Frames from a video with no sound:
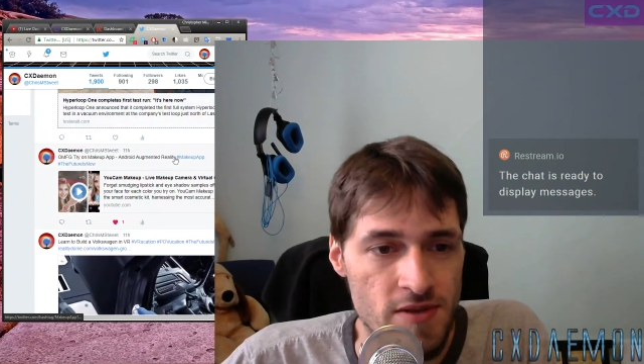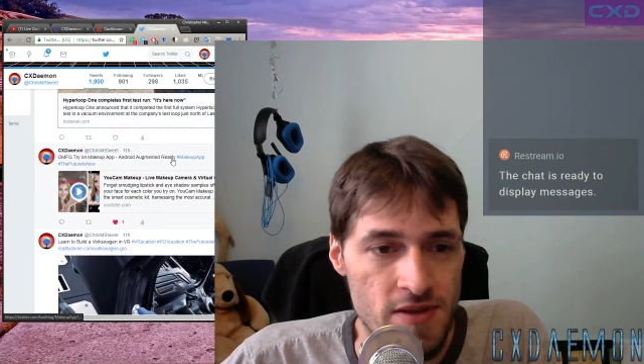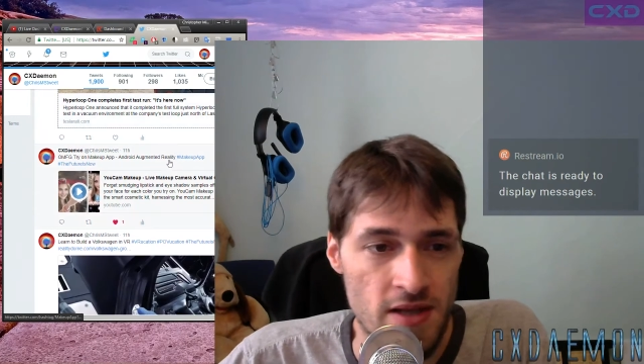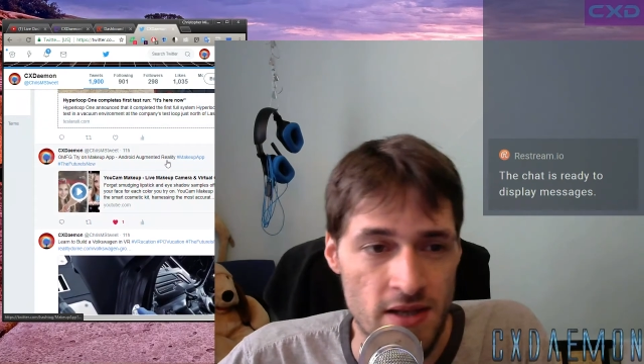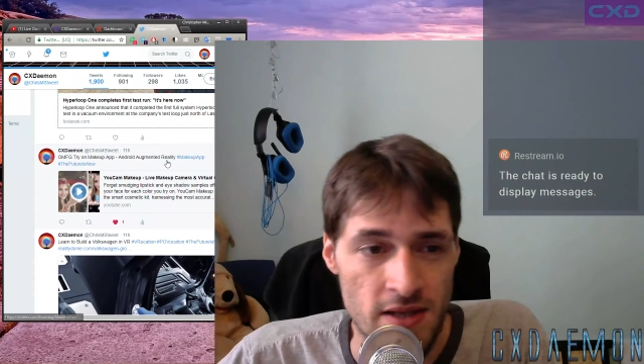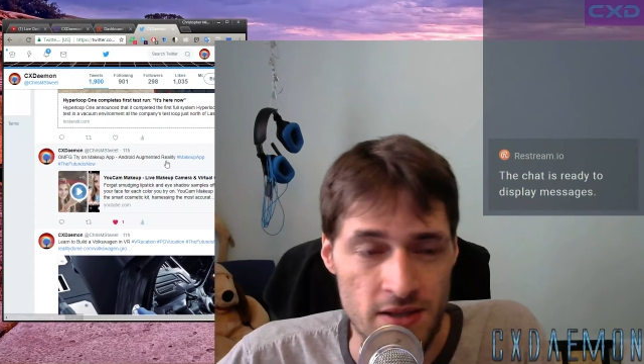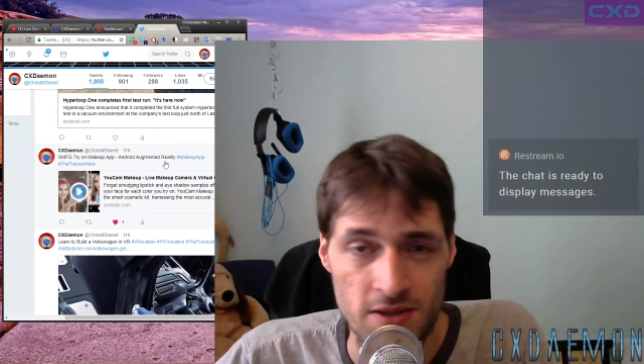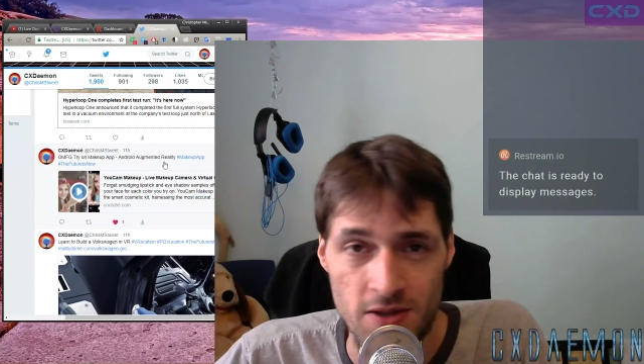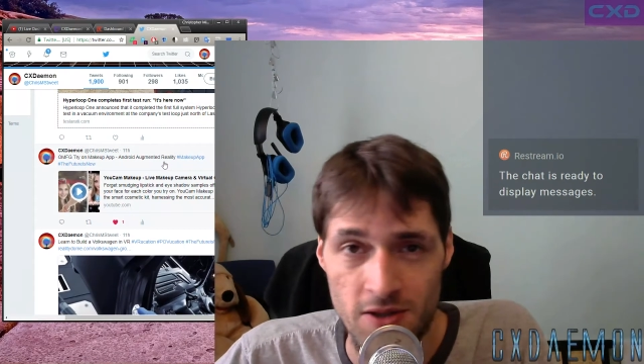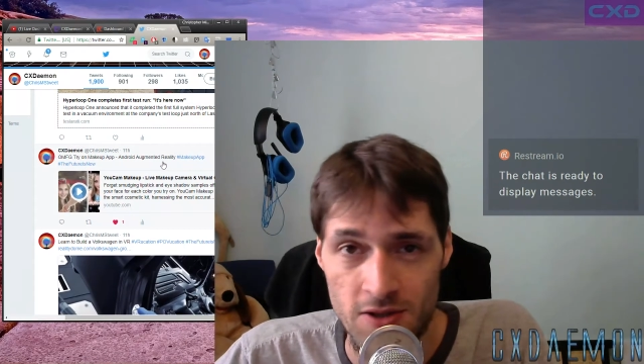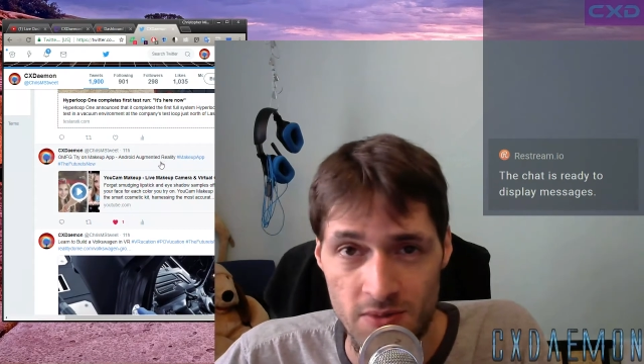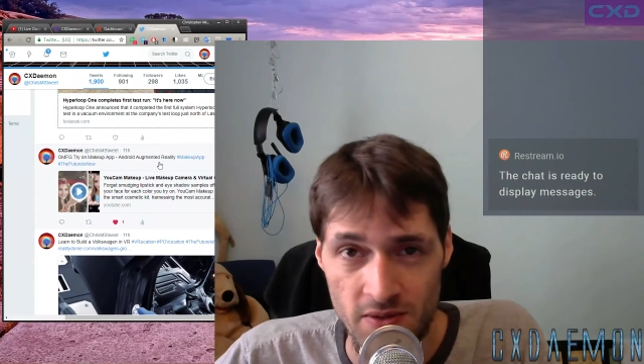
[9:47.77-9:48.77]
Connecting the
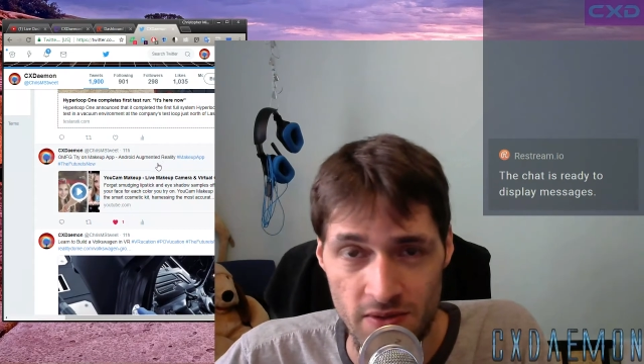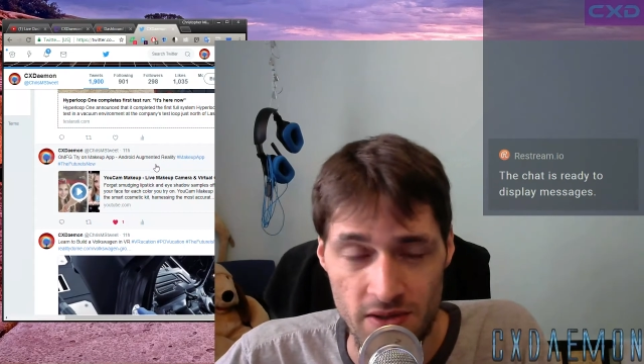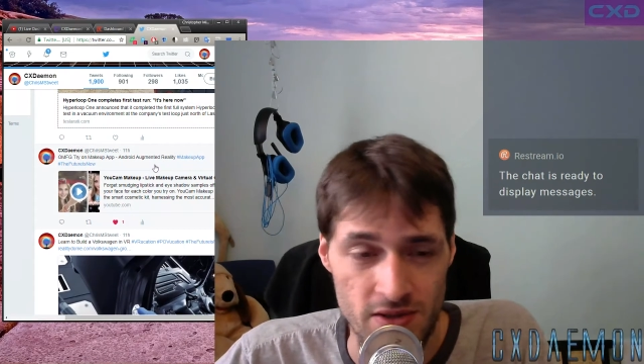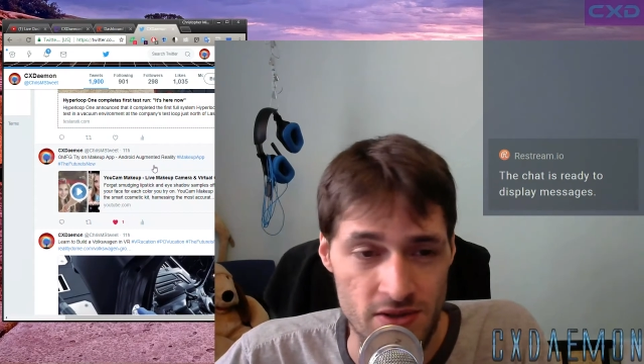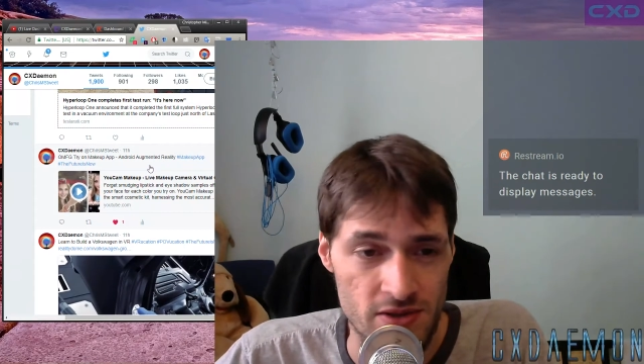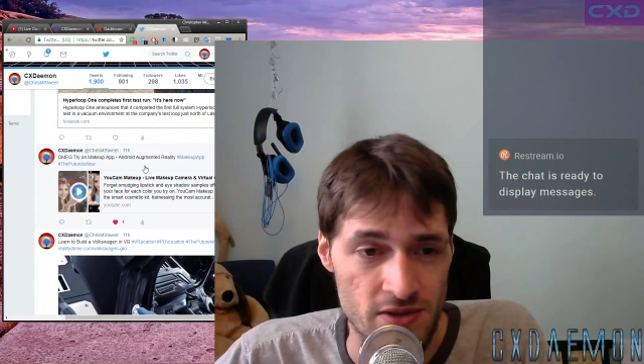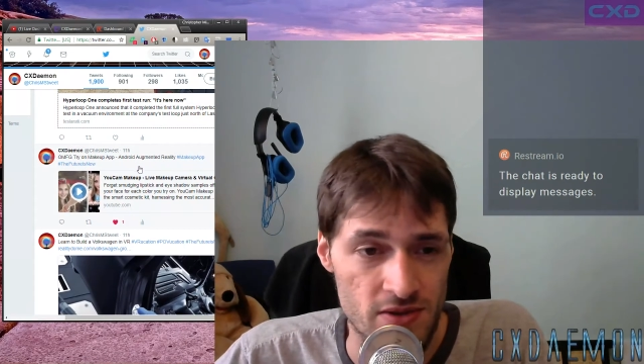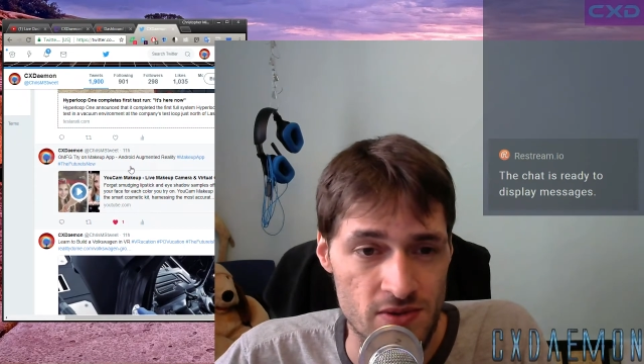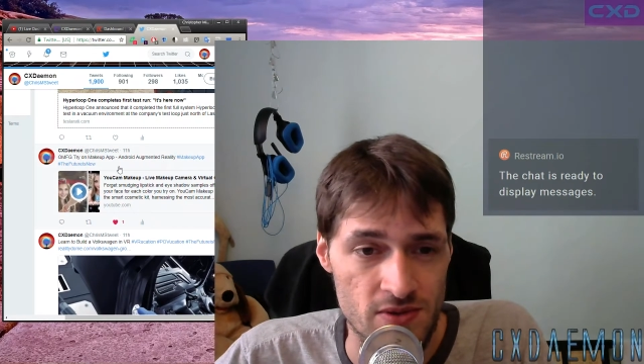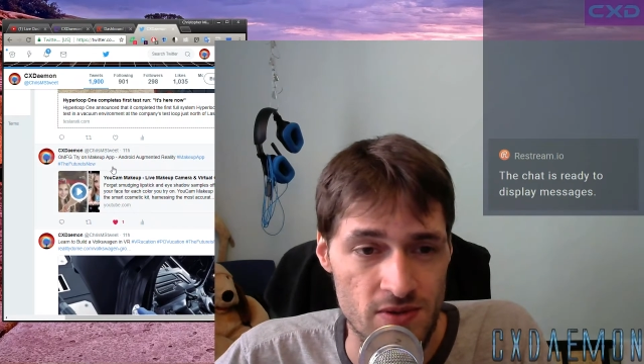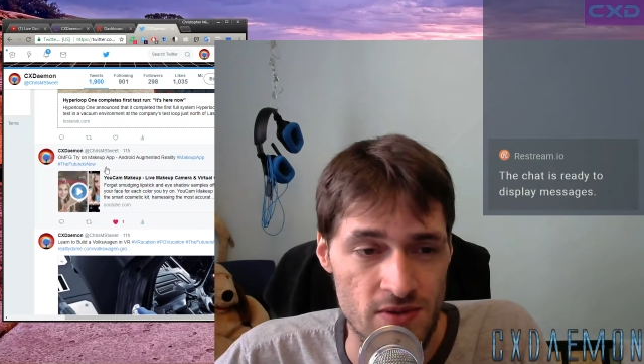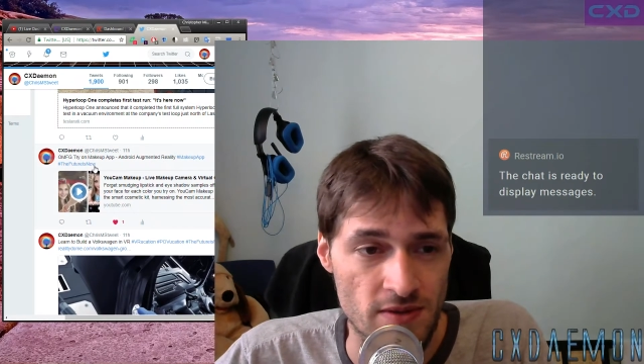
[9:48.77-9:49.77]
global village
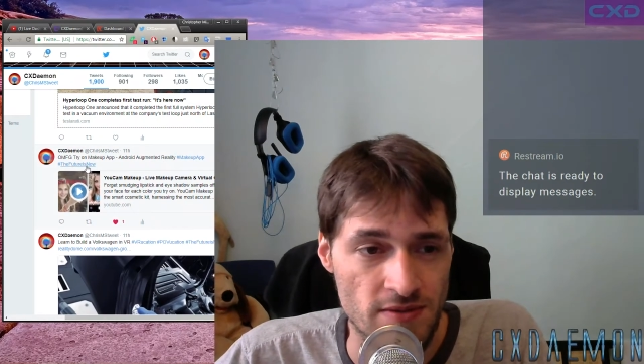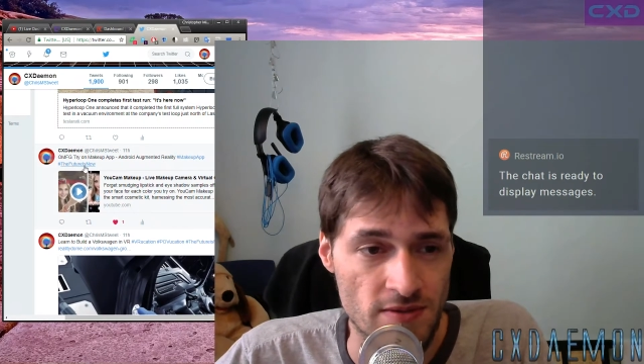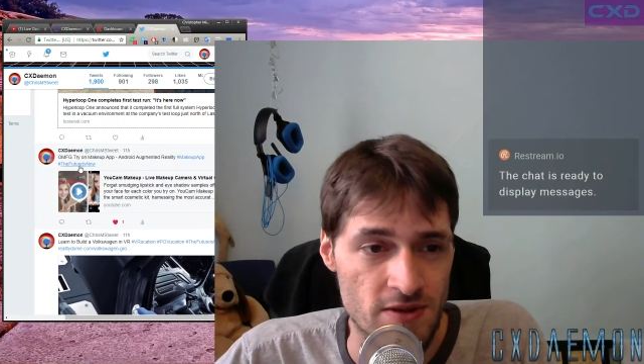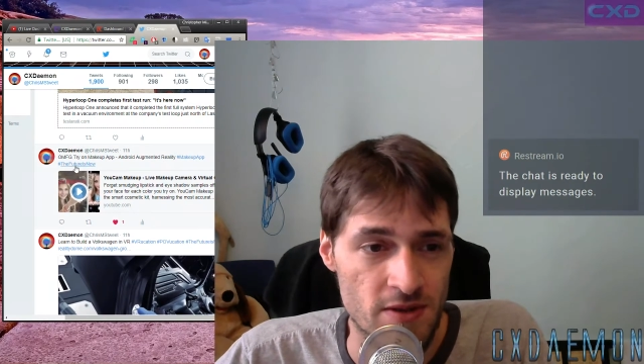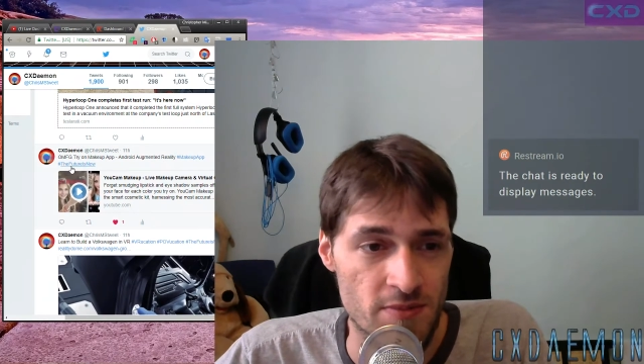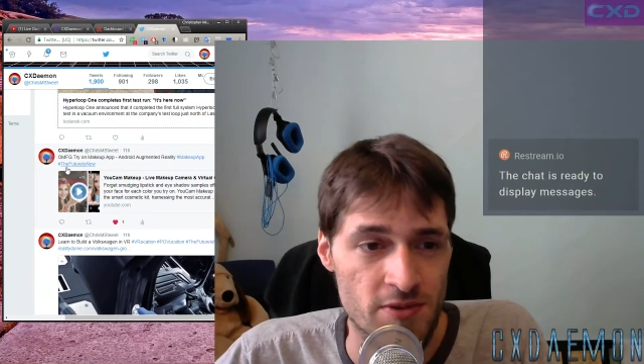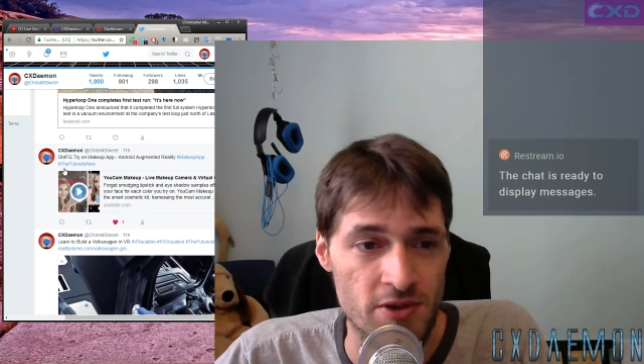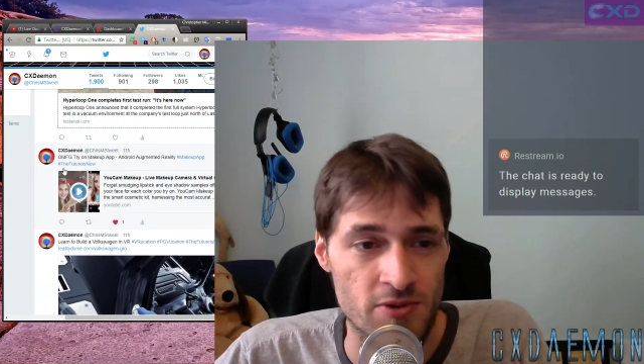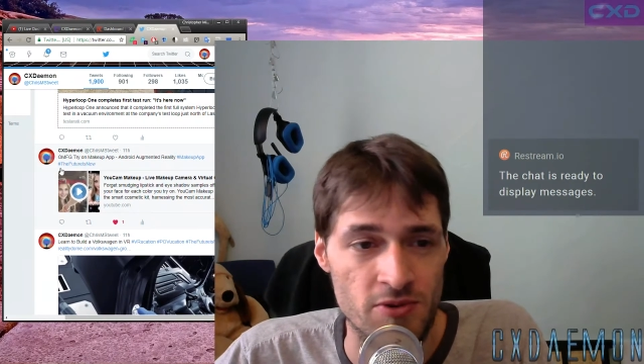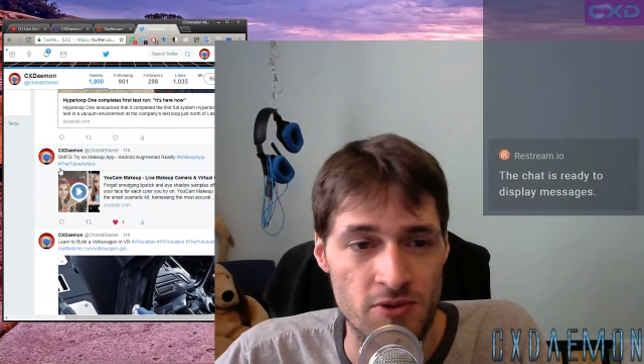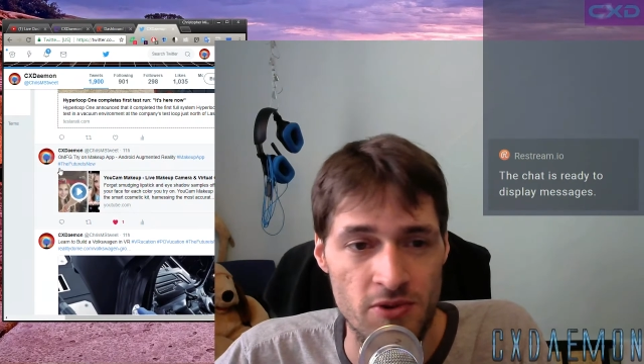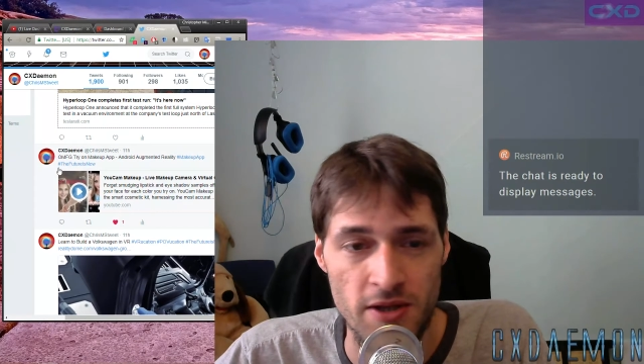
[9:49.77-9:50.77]
is a pretty
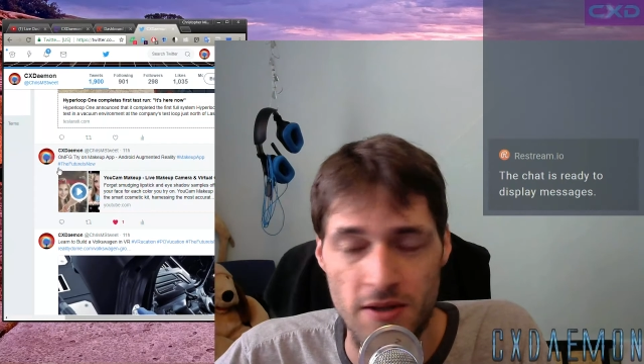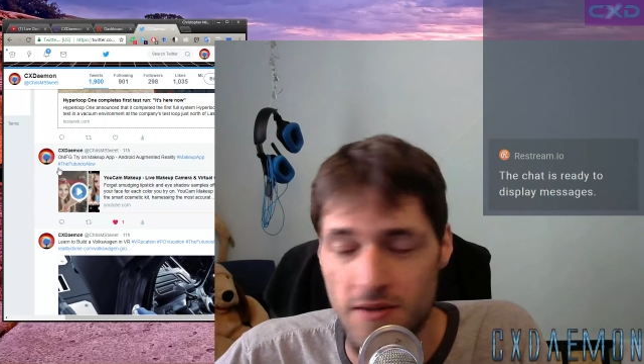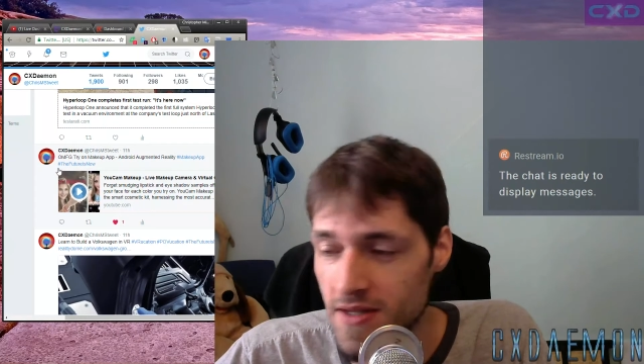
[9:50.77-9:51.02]
cool thing.